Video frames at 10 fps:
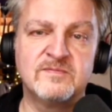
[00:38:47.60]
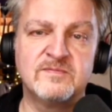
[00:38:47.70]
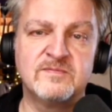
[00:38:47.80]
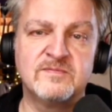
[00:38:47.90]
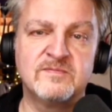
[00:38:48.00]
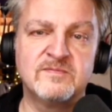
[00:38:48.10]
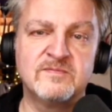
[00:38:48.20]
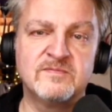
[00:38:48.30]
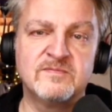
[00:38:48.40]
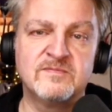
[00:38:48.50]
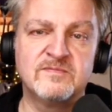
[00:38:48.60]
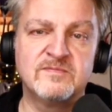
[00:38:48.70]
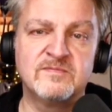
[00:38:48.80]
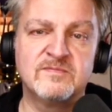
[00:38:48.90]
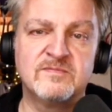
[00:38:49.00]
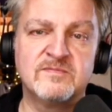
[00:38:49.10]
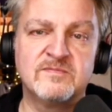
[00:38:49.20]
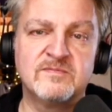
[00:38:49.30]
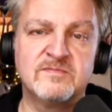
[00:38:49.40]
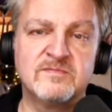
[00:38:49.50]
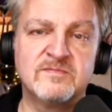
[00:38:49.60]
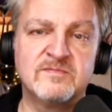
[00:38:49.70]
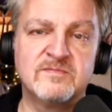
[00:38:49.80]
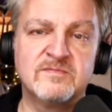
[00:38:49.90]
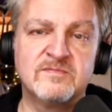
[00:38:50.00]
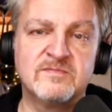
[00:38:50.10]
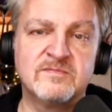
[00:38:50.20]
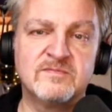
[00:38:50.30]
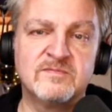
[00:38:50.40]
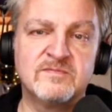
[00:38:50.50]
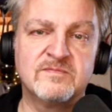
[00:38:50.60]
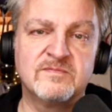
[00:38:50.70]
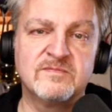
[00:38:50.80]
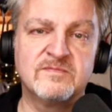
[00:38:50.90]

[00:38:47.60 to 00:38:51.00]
This person isn't speaking.